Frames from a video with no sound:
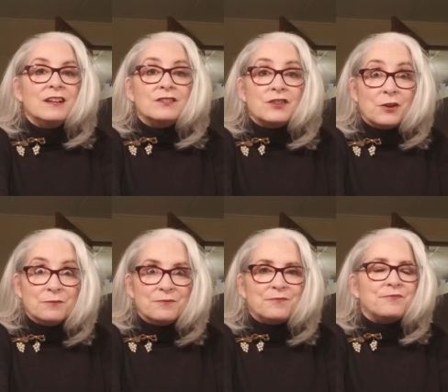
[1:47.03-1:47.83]
So
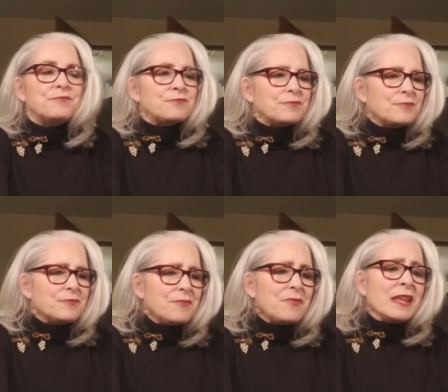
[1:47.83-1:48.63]

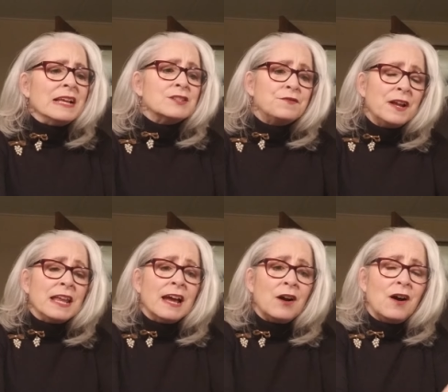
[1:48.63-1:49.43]
it's
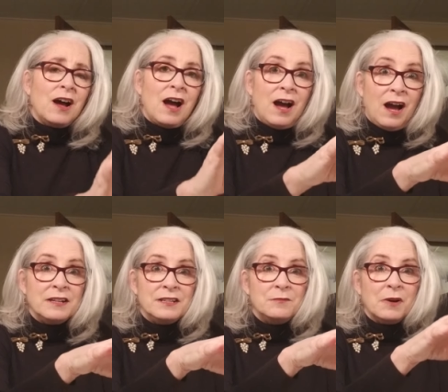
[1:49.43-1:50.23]
funny how I
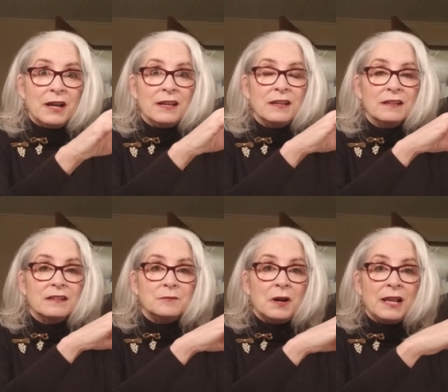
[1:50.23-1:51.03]
did my
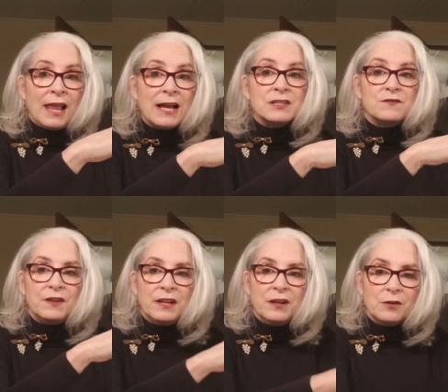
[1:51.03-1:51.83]
last
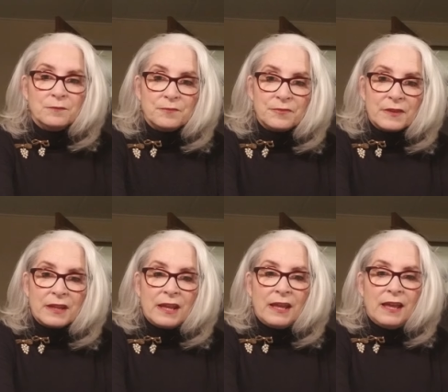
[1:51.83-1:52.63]
video,
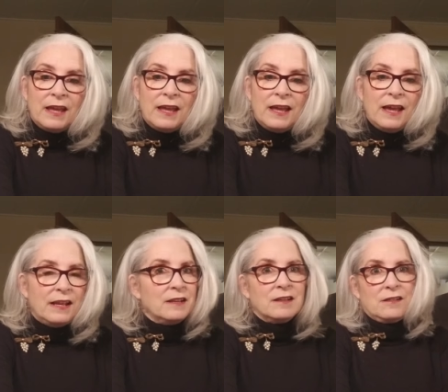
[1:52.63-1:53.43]

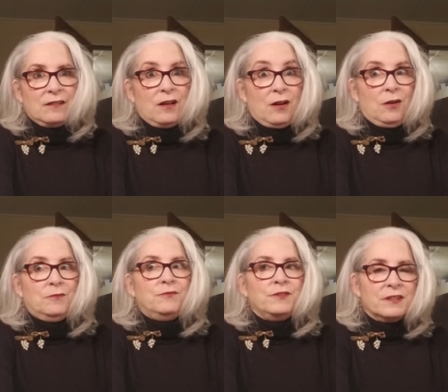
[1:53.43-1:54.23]
and
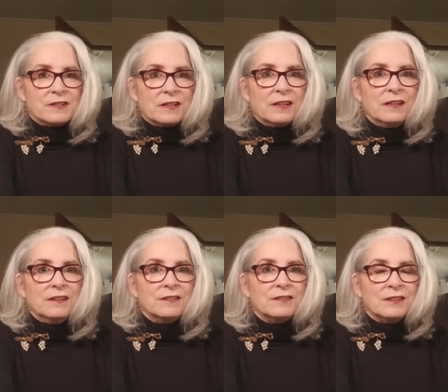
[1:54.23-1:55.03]
obviously
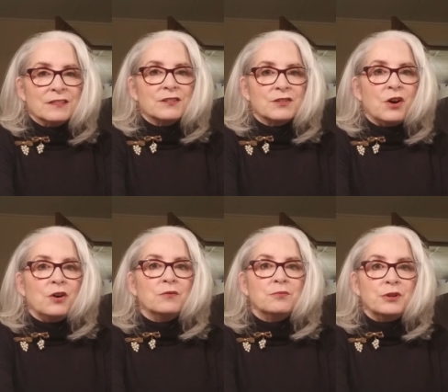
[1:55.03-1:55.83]
this is
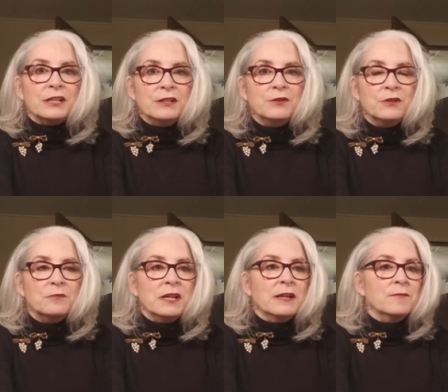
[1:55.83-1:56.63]
all pretty new to
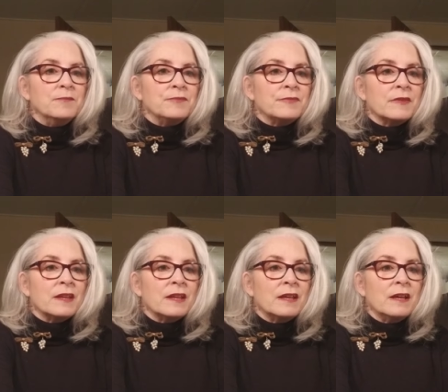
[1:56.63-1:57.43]
me,
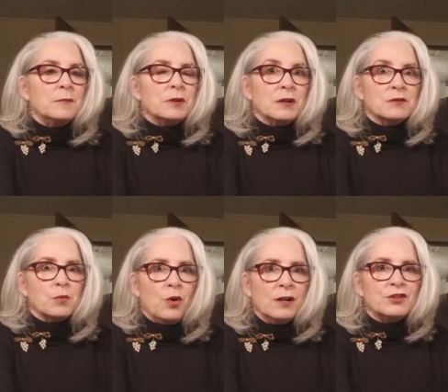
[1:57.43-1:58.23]
but I was
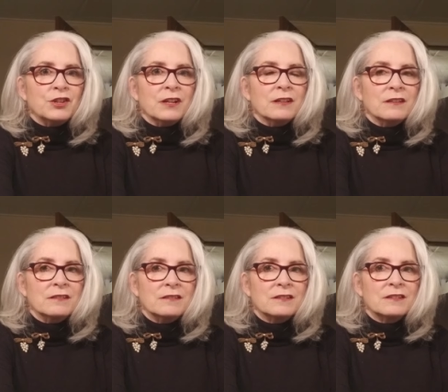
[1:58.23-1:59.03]
watching
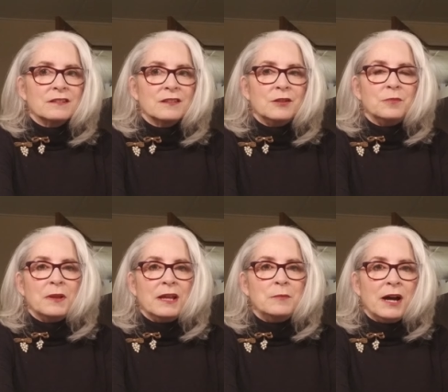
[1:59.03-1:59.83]
the
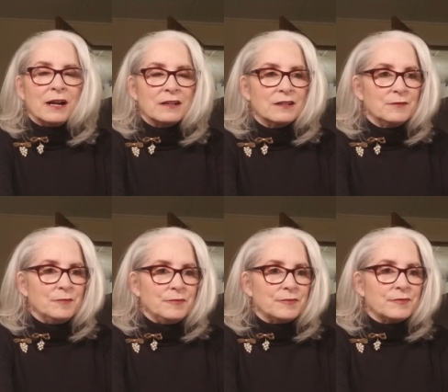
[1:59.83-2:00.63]
playback,
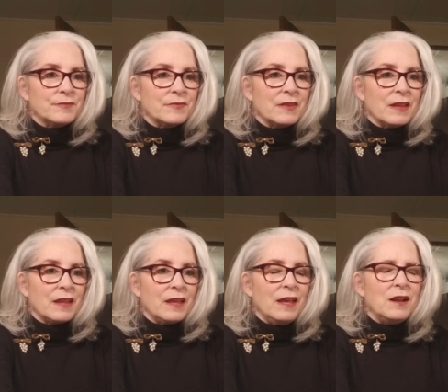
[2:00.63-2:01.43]

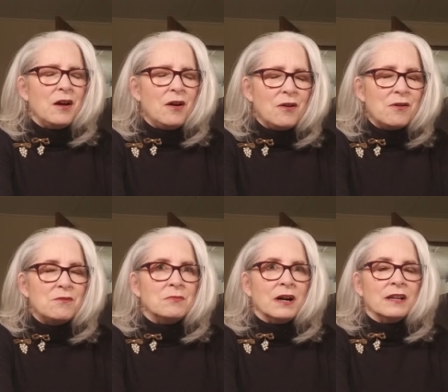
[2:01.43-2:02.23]
and oh
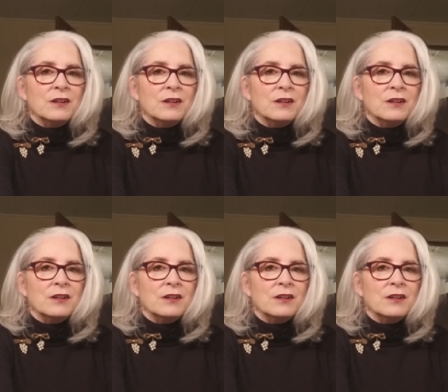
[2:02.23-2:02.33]
my